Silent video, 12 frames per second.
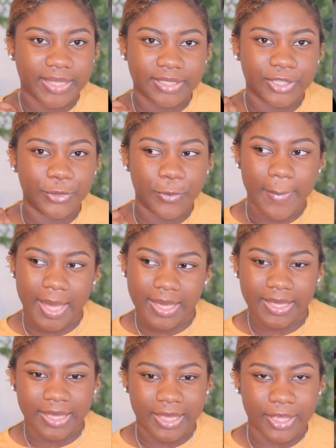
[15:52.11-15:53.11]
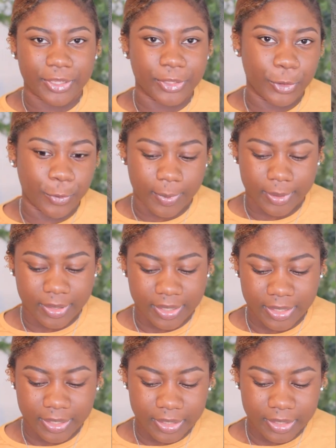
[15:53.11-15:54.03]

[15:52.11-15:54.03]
it till you make it cuban link